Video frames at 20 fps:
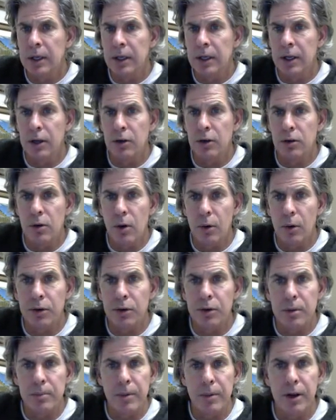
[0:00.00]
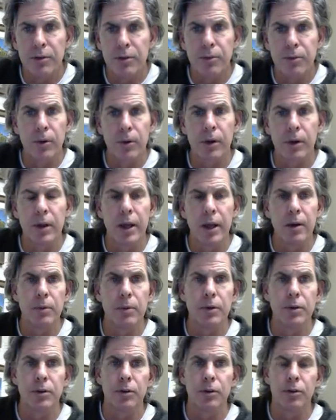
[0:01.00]
Again, notice the metaphoric
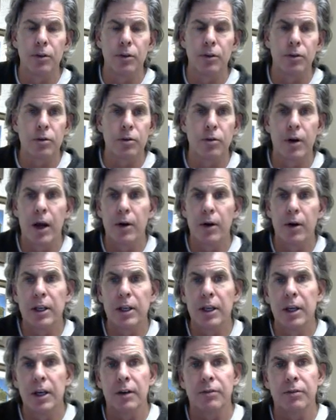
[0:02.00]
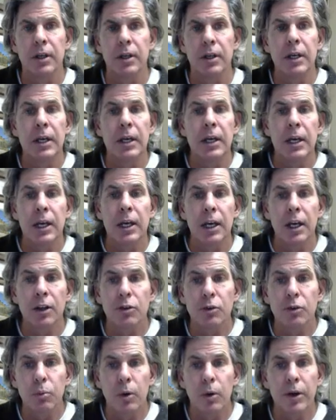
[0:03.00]
language. It's his crowning gift.
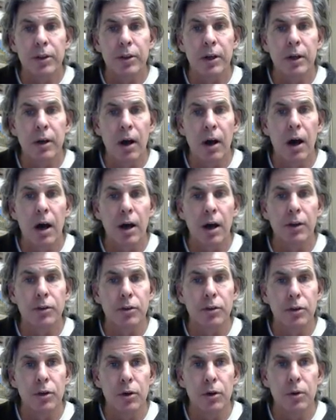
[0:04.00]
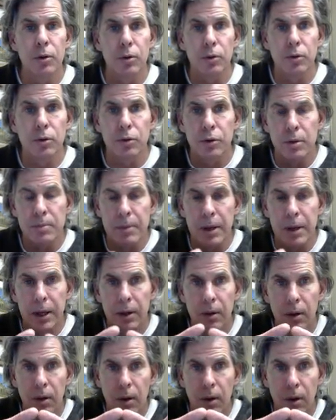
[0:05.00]
It's what the gods use to make
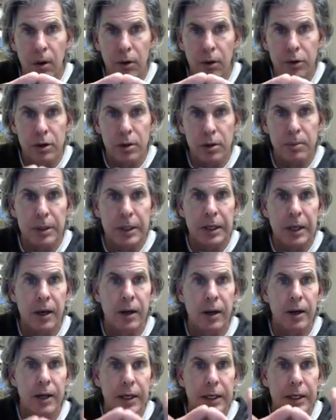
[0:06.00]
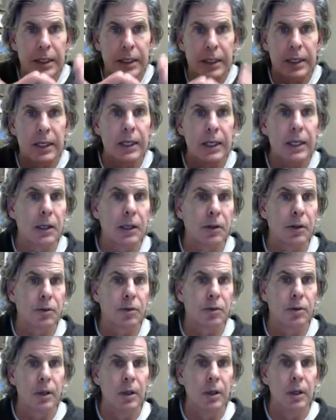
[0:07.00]
all humankind
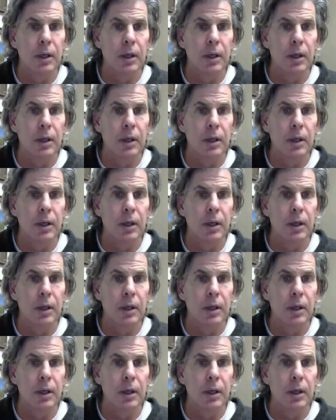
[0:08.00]
kings.